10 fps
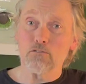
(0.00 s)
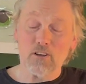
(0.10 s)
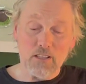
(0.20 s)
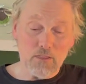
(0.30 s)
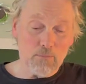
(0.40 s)

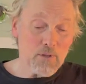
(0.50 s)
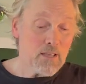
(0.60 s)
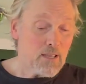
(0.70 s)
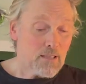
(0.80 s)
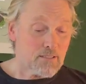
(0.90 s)
find them.
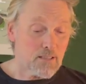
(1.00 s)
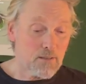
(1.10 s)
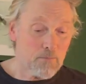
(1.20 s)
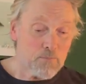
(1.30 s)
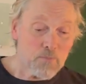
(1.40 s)

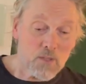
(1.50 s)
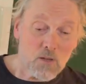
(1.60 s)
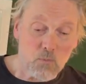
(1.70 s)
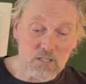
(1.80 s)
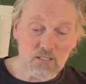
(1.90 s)
So,
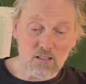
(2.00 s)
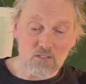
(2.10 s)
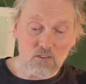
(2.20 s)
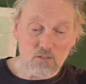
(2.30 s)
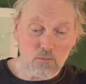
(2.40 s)
we
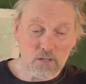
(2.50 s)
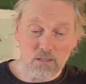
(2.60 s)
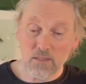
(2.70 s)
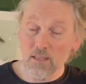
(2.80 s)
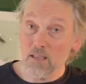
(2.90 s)
start off
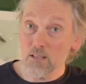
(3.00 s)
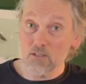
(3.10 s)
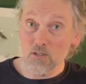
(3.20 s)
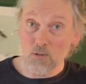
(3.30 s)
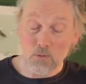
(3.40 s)
with
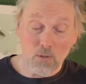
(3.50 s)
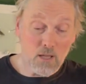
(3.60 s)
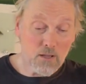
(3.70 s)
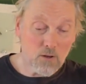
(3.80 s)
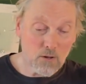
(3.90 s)
two
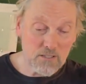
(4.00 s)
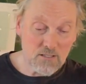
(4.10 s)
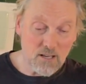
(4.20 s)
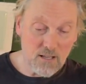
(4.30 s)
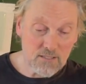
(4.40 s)
Collins
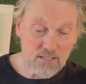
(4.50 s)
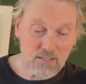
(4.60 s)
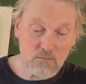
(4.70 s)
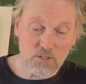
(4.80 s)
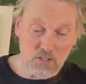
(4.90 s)

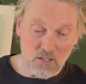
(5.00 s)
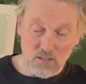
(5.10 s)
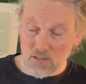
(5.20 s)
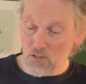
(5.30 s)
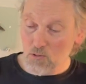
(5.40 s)
glasses, which are
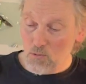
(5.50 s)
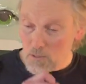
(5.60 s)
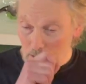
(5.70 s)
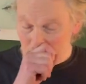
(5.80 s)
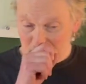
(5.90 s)
tall
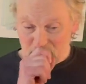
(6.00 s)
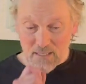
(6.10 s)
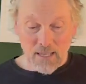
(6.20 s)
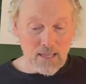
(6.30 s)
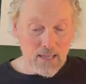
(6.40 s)

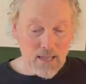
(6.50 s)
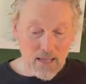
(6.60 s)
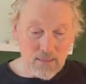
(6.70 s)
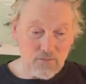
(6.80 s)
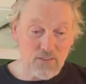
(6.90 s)
glasses,
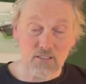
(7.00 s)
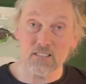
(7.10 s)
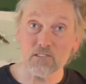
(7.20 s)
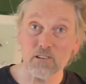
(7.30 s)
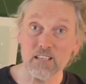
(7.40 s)
and the first
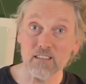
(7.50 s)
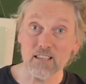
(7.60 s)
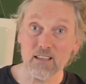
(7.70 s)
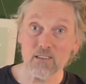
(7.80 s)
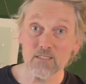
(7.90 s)
ingredient
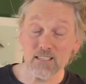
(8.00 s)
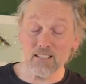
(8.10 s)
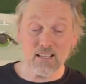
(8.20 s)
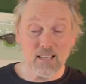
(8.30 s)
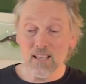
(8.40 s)
that goes
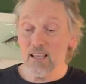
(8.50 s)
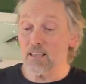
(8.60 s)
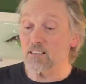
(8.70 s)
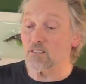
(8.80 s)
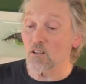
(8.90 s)
in
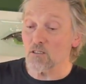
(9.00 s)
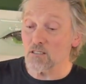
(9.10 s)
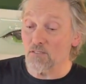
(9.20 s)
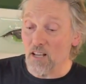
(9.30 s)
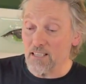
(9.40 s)
is lots
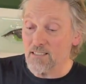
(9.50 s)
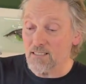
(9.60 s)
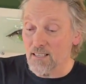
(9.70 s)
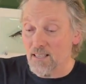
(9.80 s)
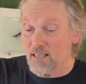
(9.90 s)
of ice.